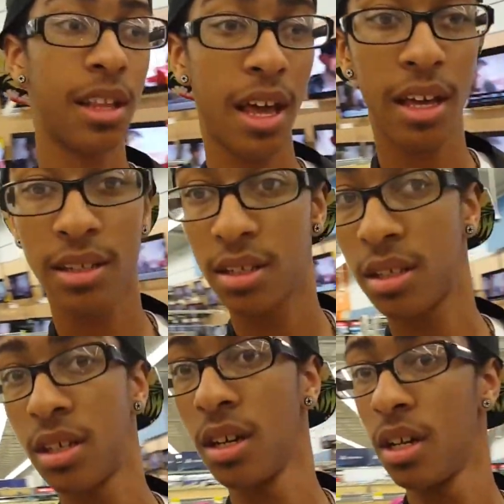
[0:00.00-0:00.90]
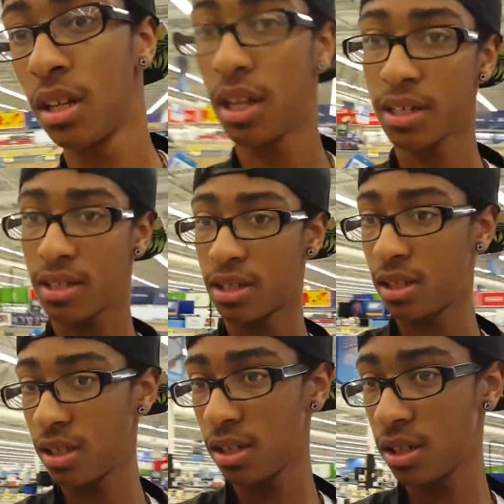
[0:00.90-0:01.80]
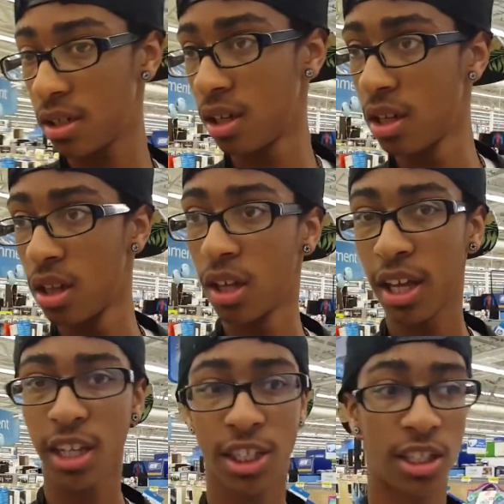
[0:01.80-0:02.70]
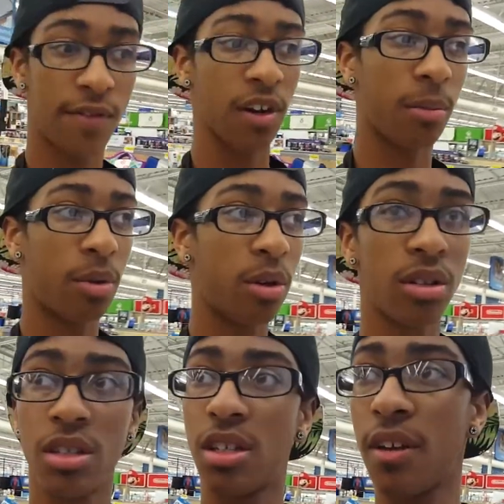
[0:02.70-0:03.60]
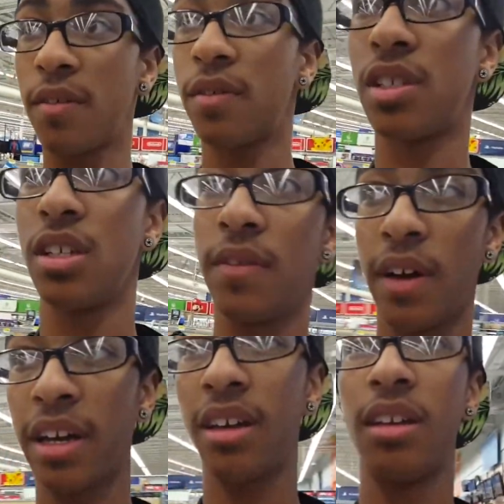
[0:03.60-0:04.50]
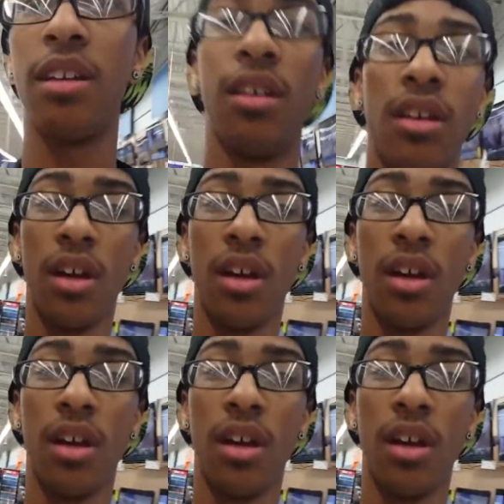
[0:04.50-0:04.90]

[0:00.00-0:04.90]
that. Let's see. Looking at just different computer stuff. See if I can